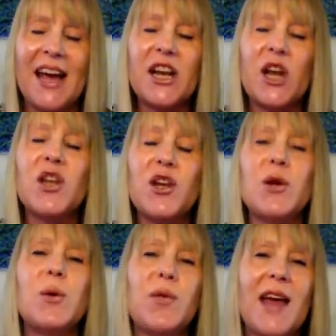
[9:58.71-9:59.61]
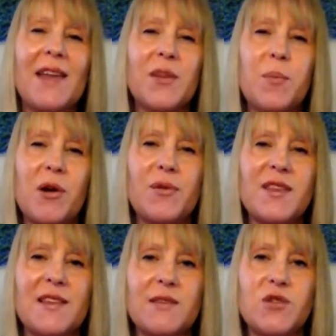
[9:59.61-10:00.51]
And I knew that the
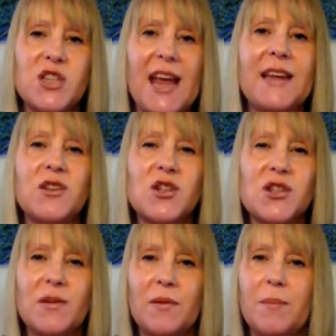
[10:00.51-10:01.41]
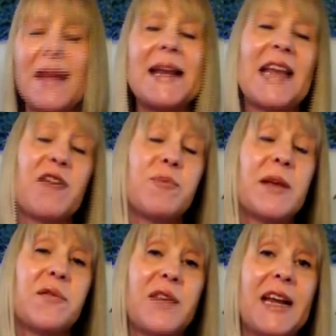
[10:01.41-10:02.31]
process of change left
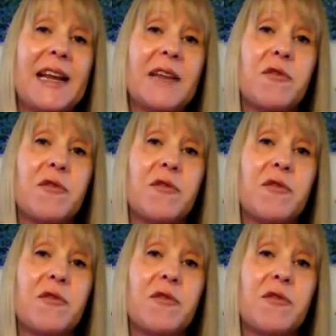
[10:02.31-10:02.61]
me feeling